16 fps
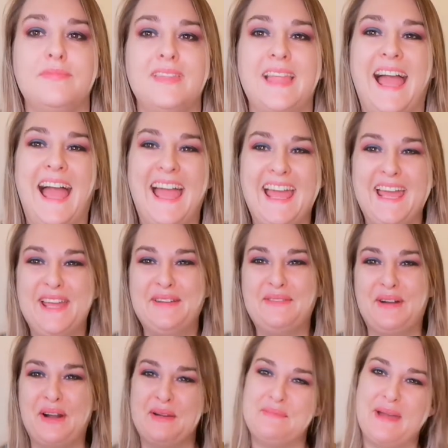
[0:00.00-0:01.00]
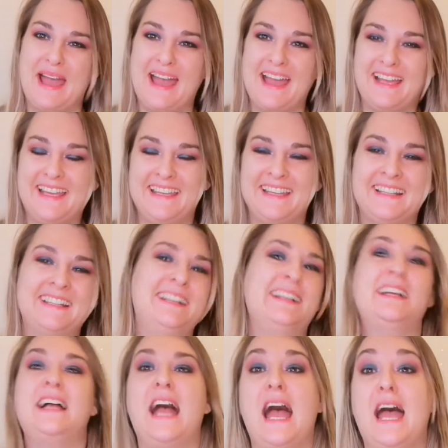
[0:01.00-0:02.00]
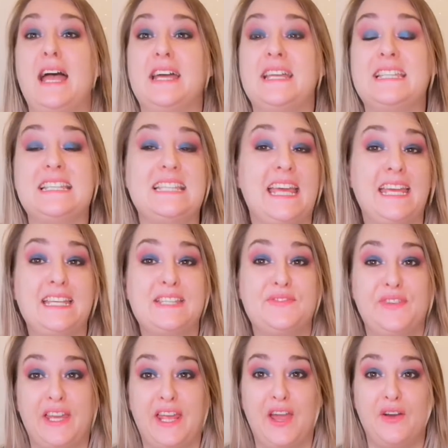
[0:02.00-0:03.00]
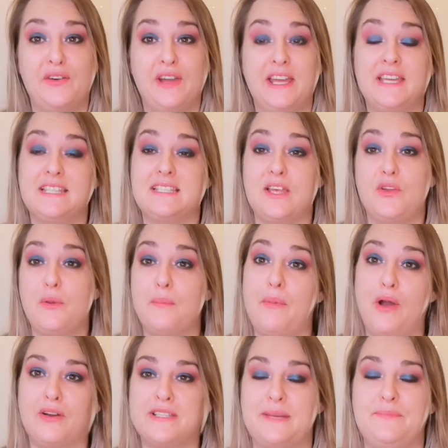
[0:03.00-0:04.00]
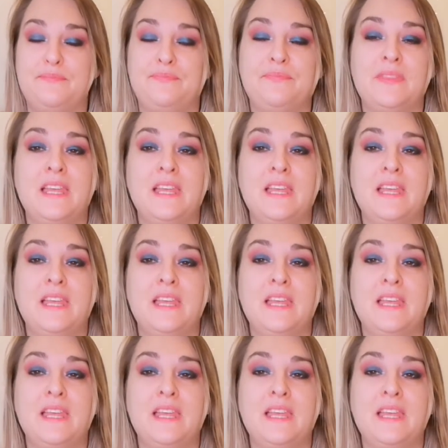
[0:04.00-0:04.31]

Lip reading: Hey, welcome back. Today's video is an unboxing.